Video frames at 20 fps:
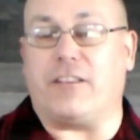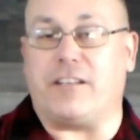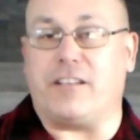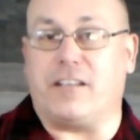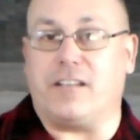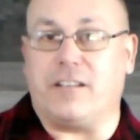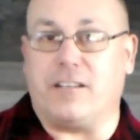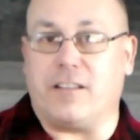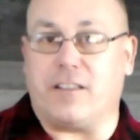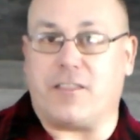on
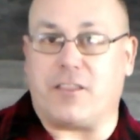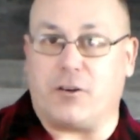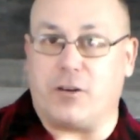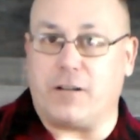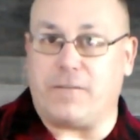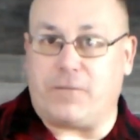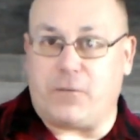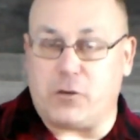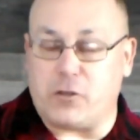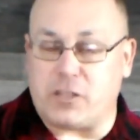the
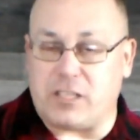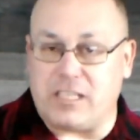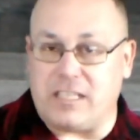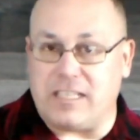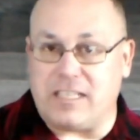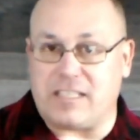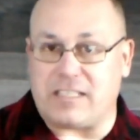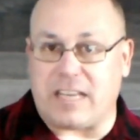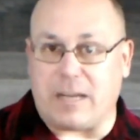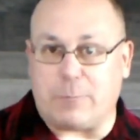31st
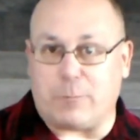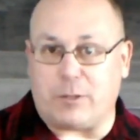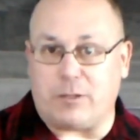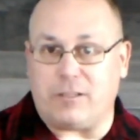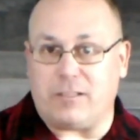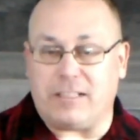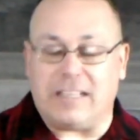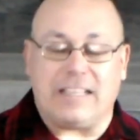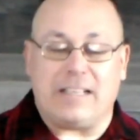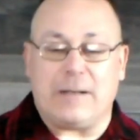of
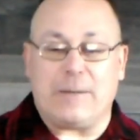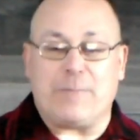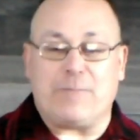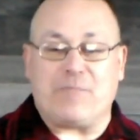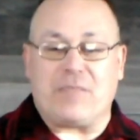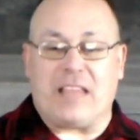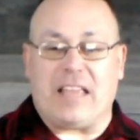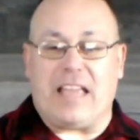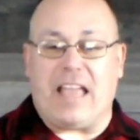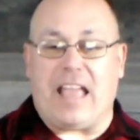December,
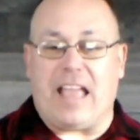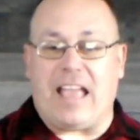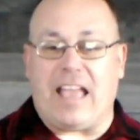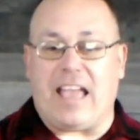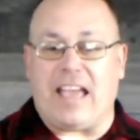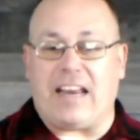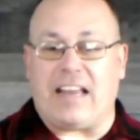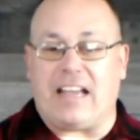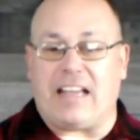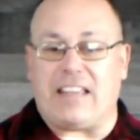
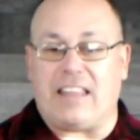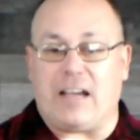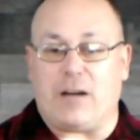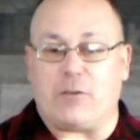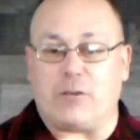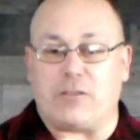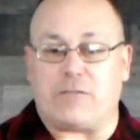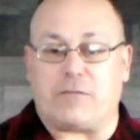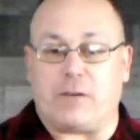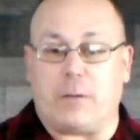and
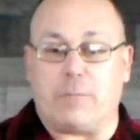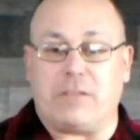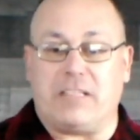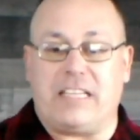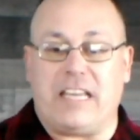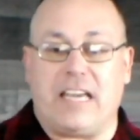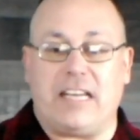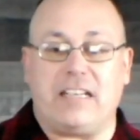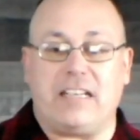that was from